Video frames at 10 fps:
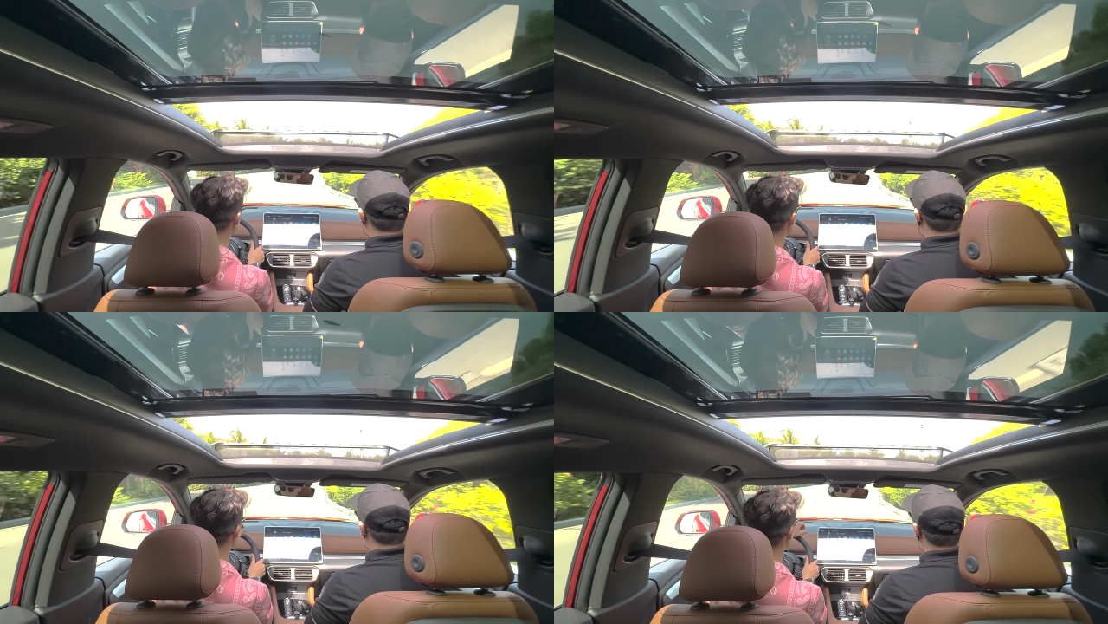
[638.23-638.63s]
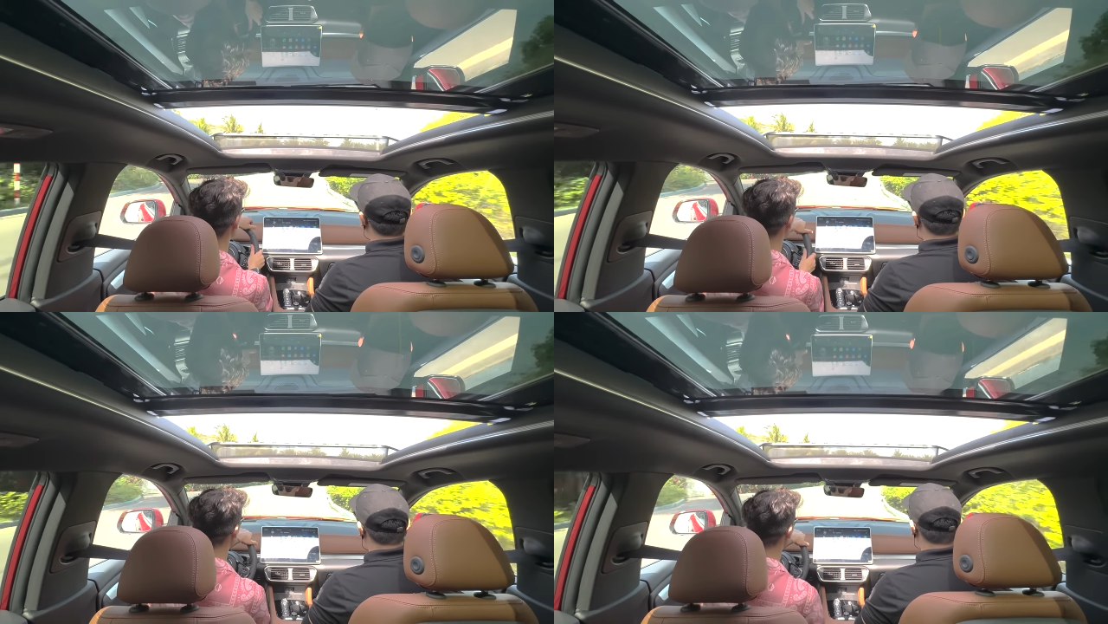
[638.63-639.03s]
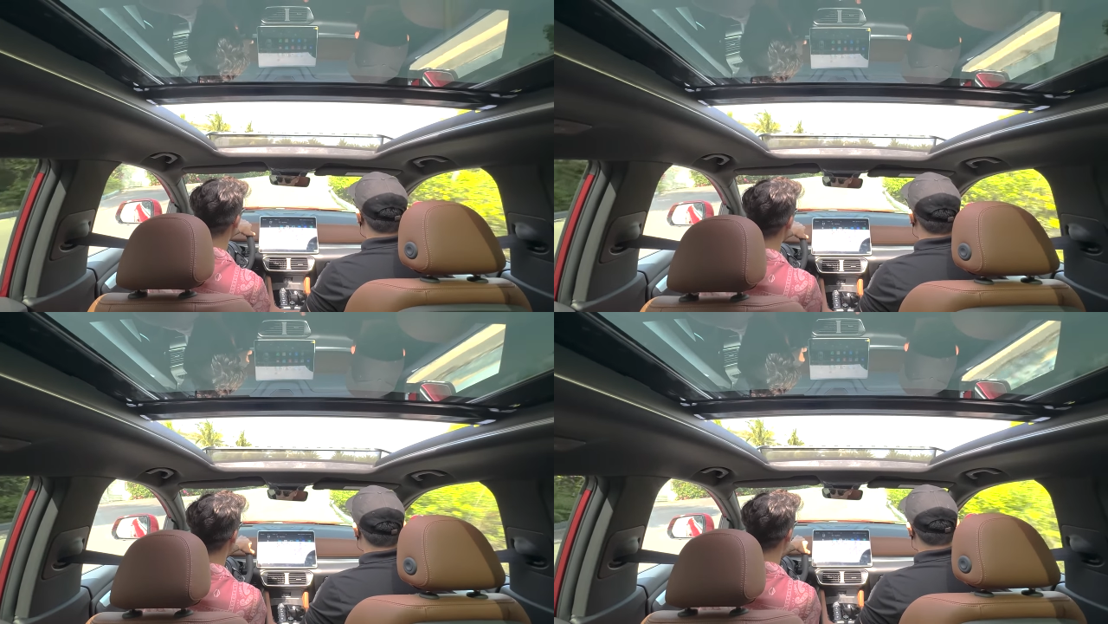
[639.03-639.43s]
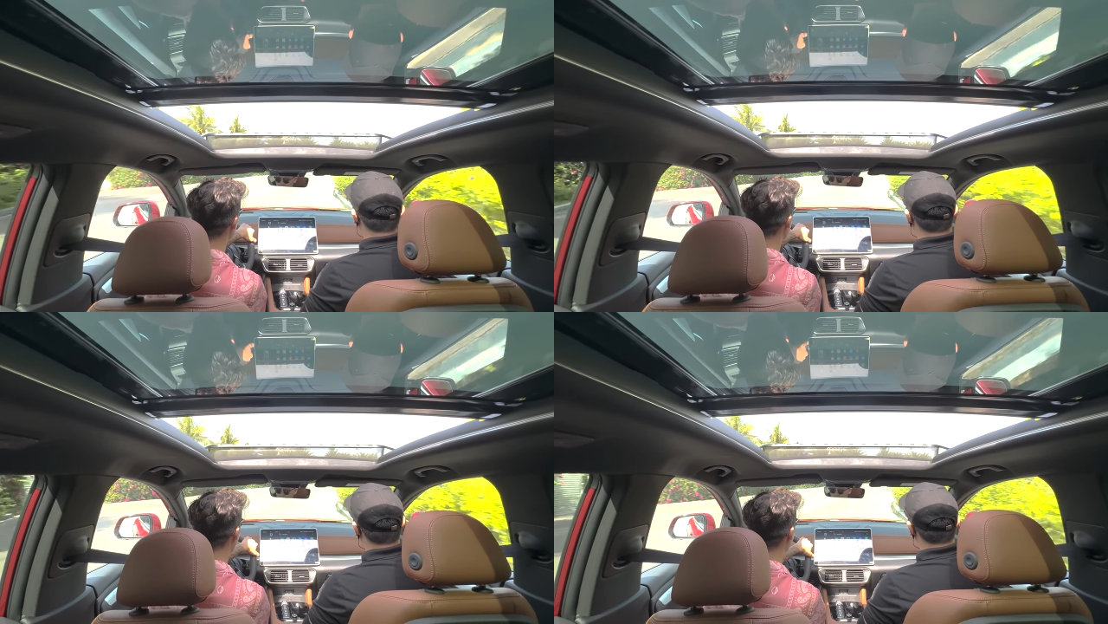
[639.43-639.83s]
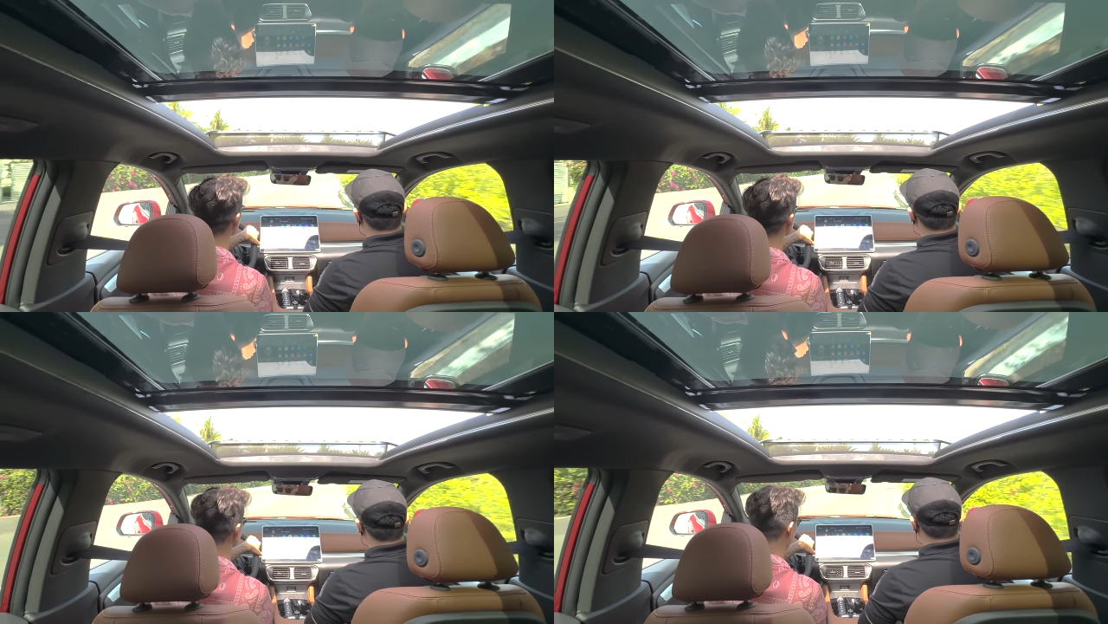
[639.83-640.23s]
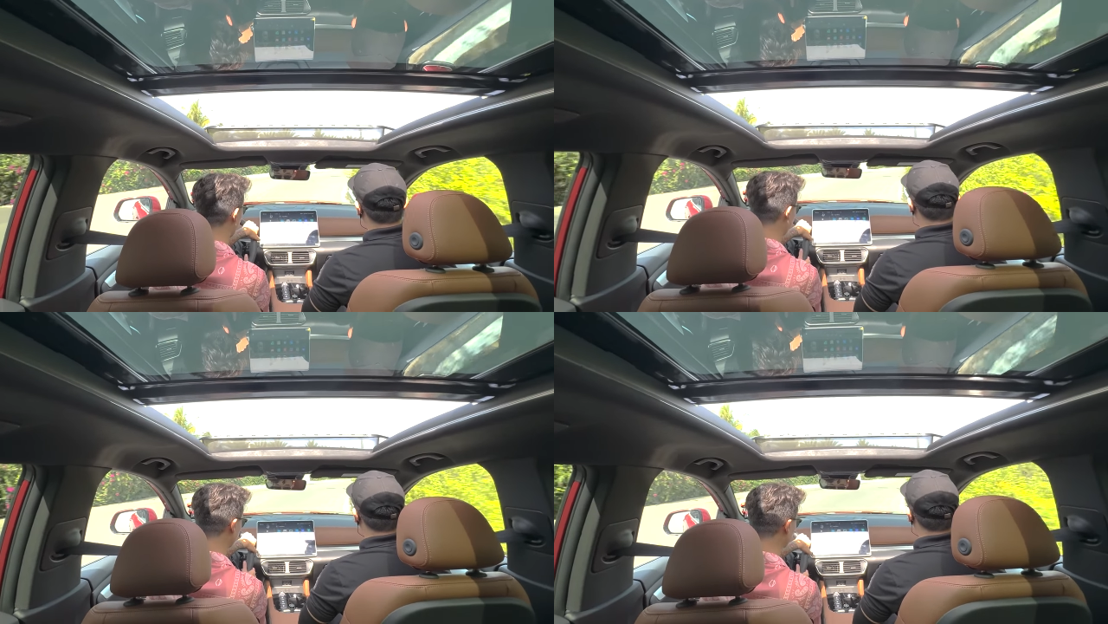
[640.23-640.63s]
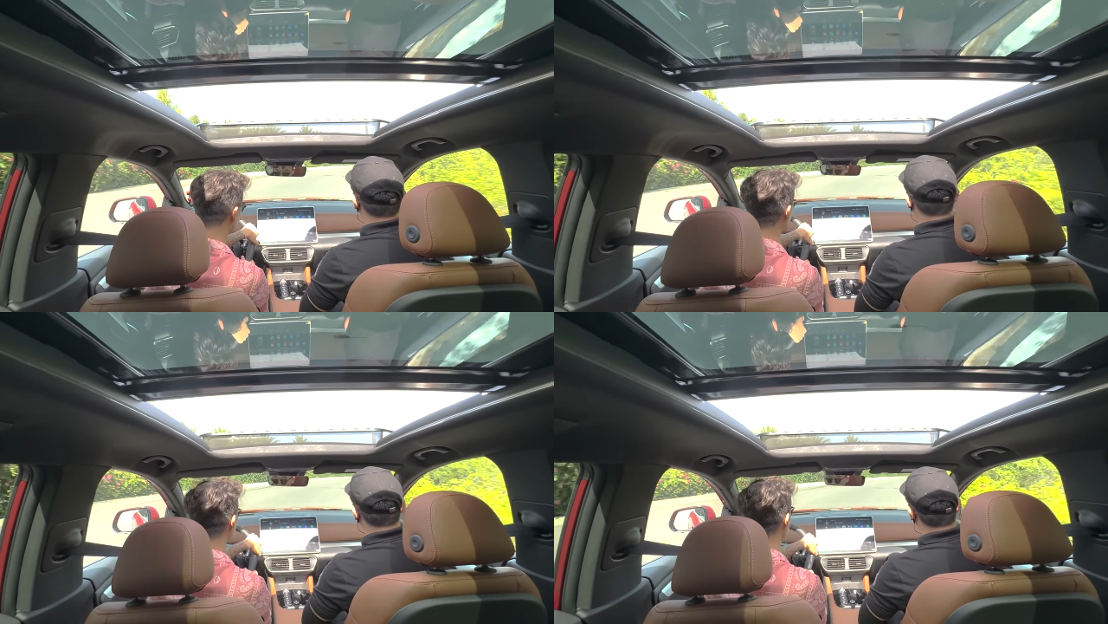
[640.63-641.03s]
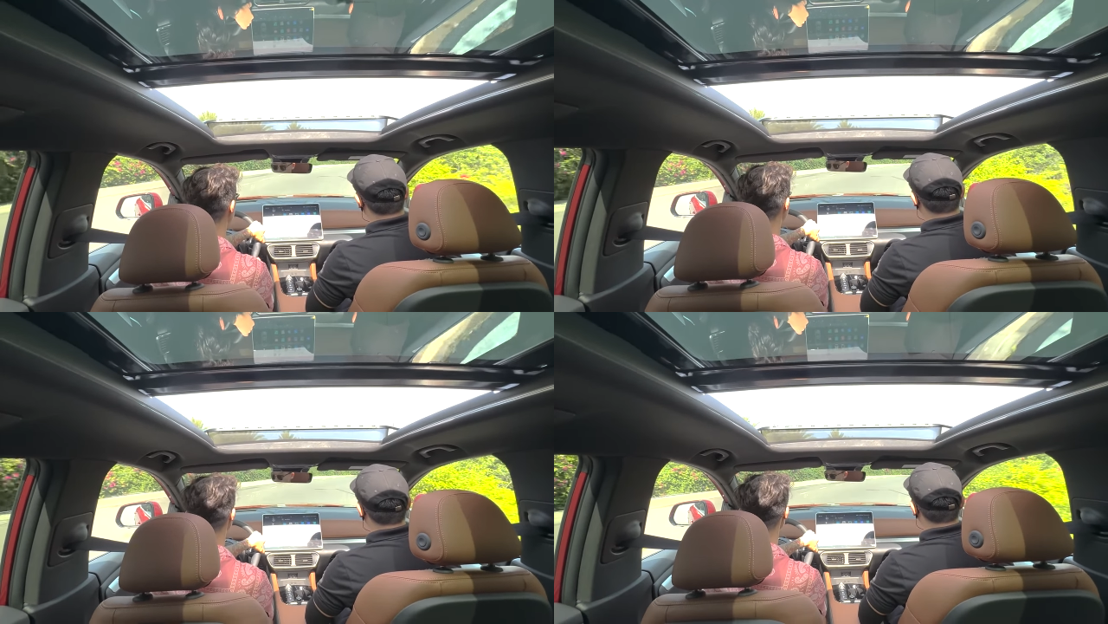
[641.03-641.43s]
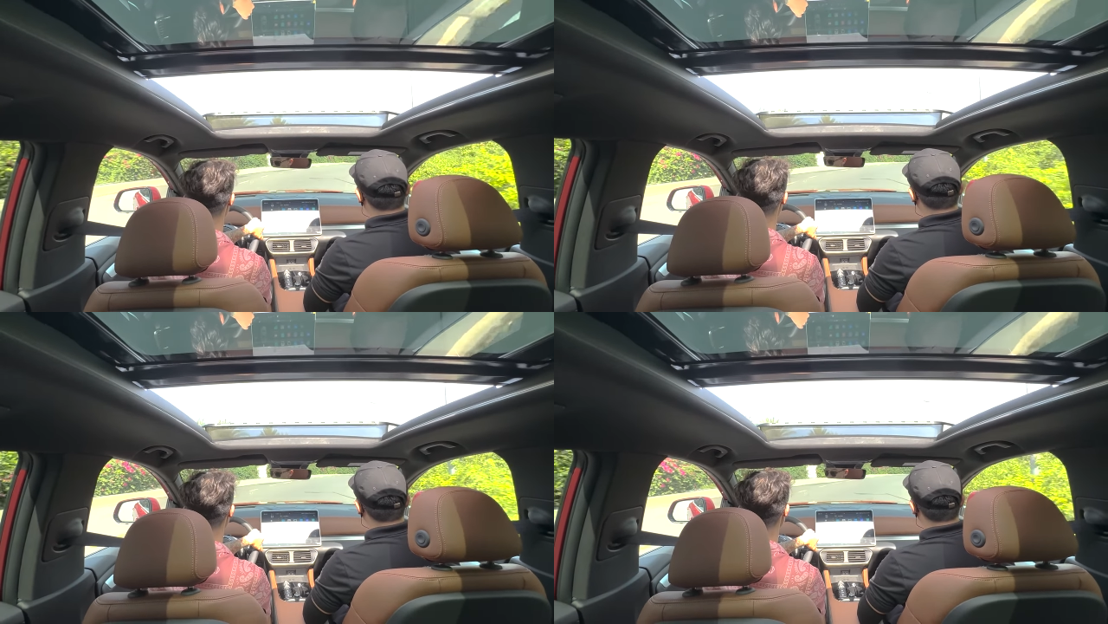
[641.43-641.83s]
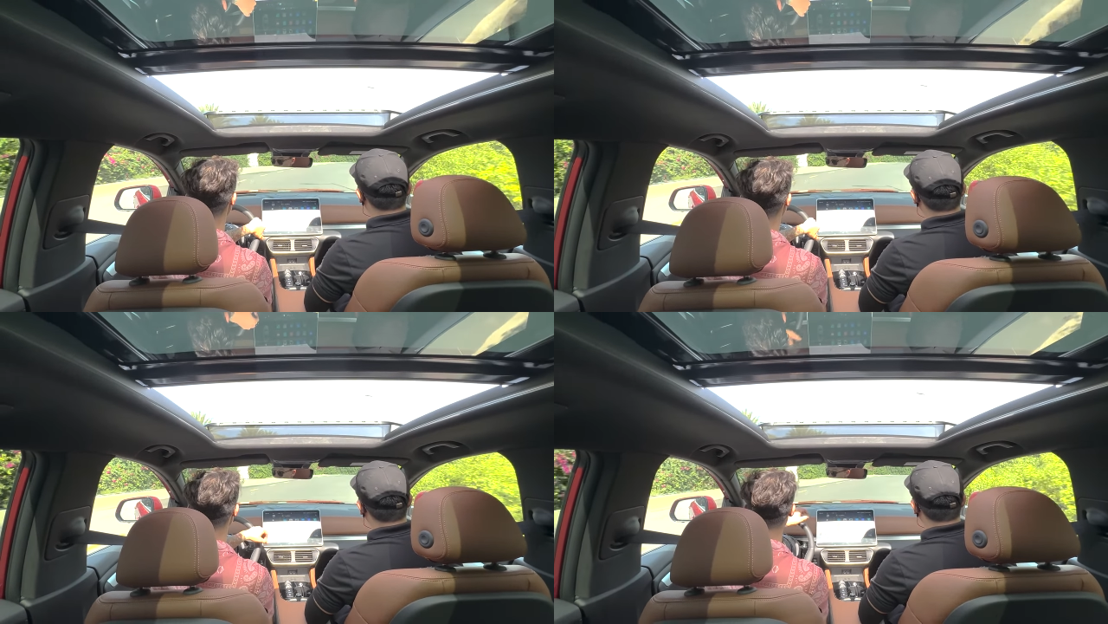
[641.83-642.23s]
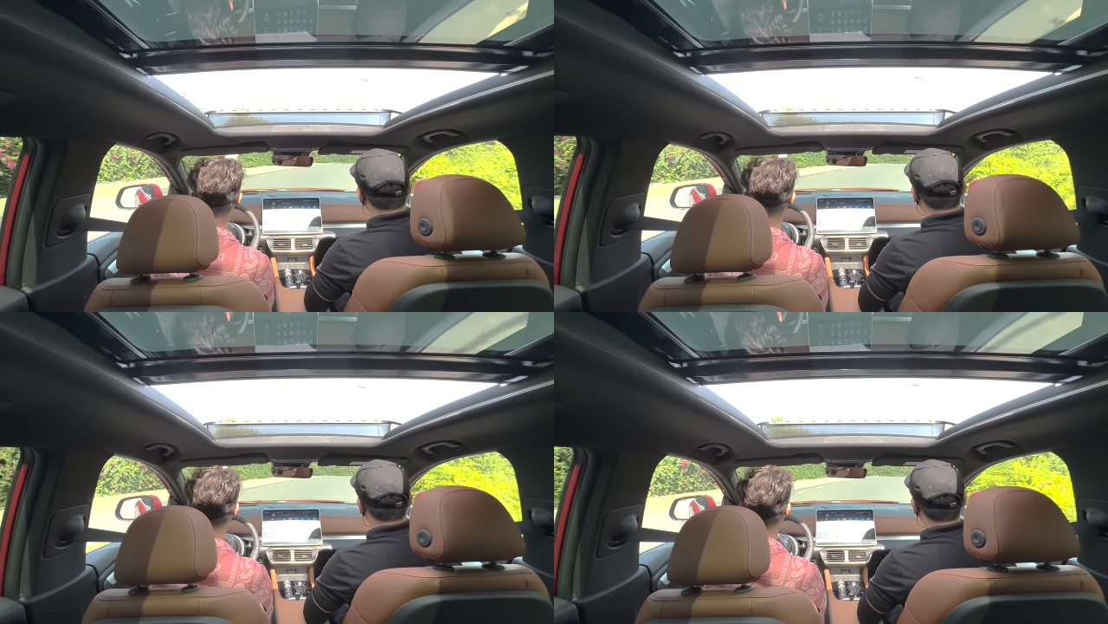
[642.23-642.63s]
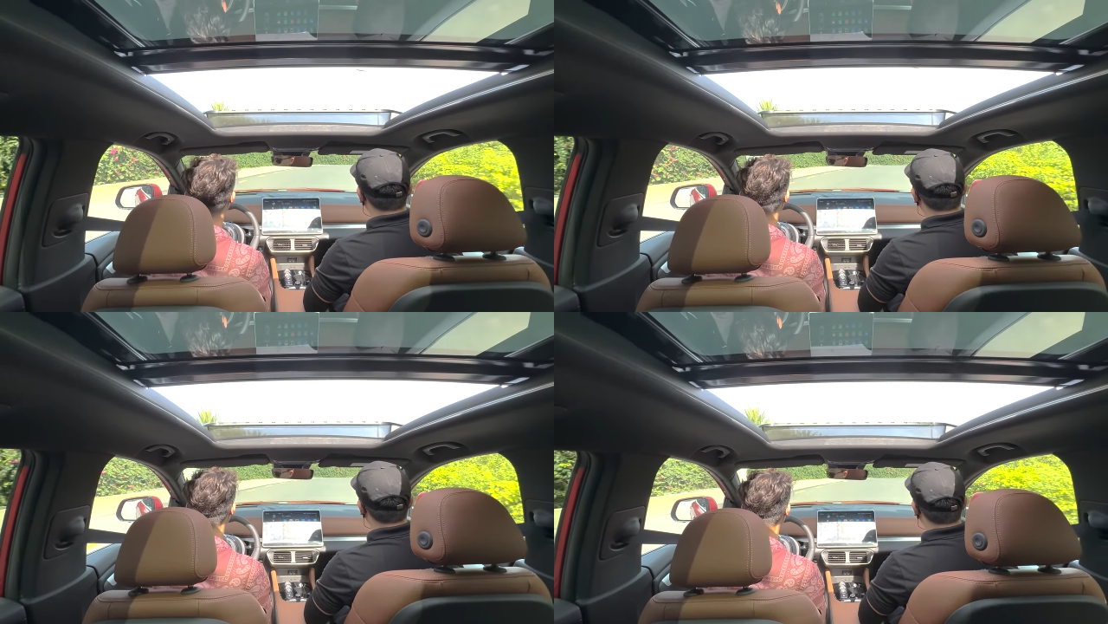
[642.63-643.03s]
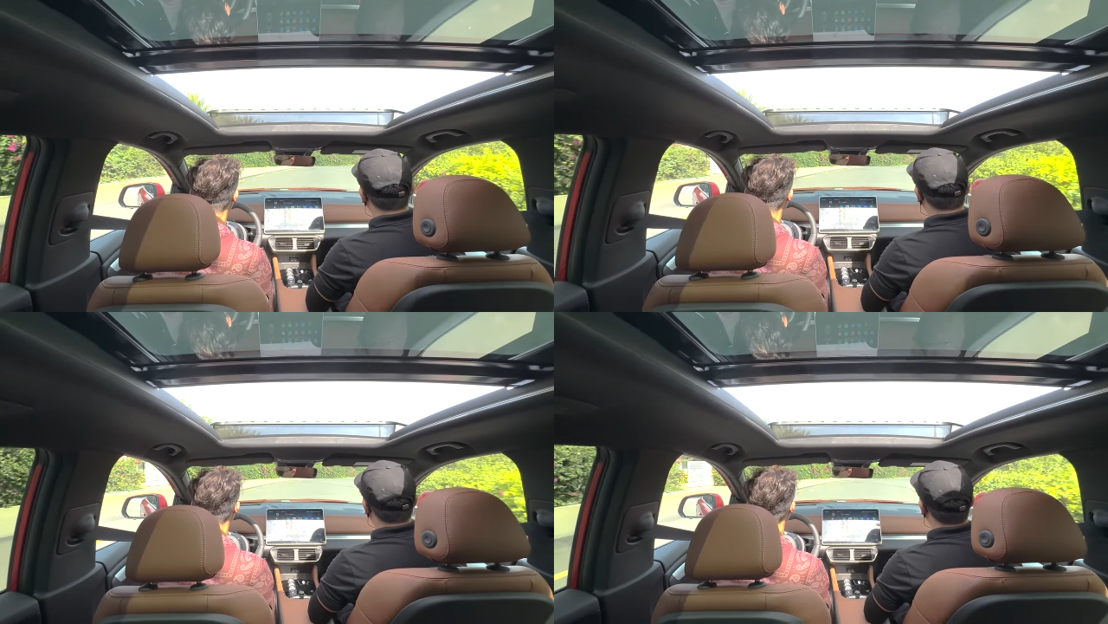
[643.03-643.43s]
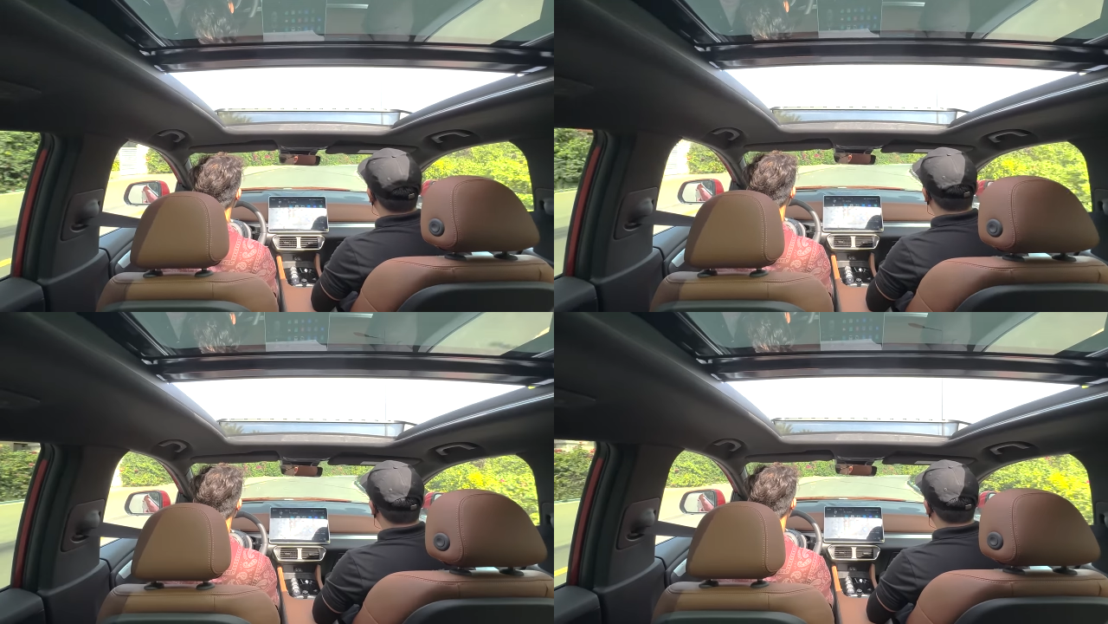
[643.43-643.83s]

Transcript: Nobody's mouth can be seen.